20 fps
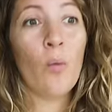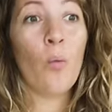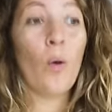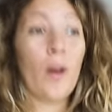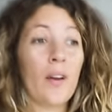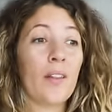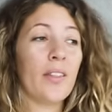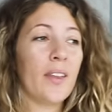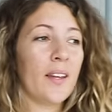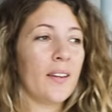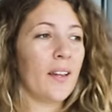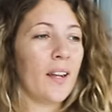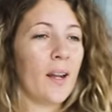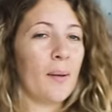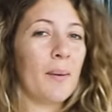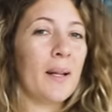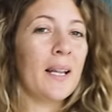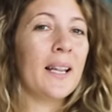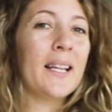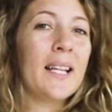One thing that
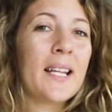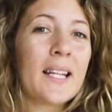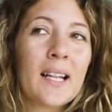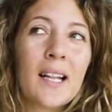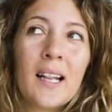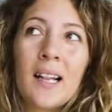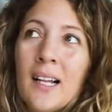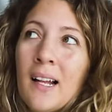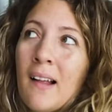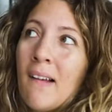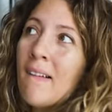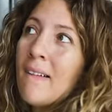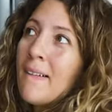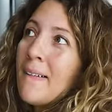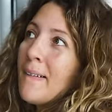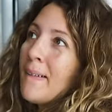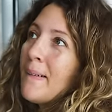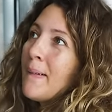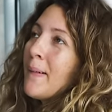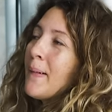I'm a little
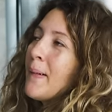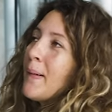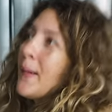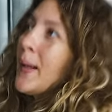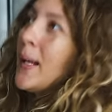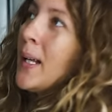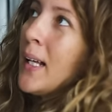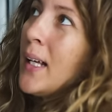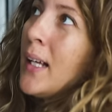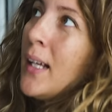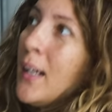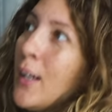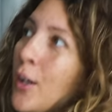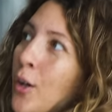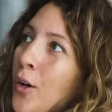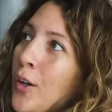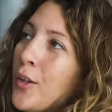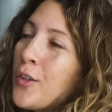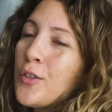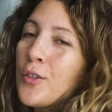
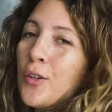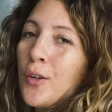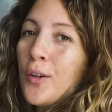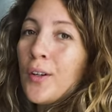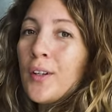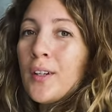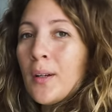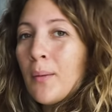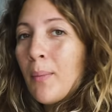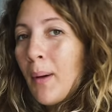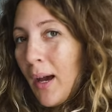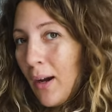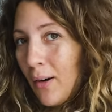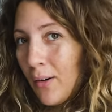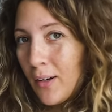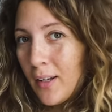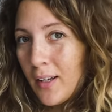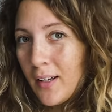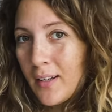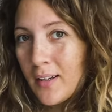concerned
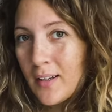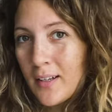about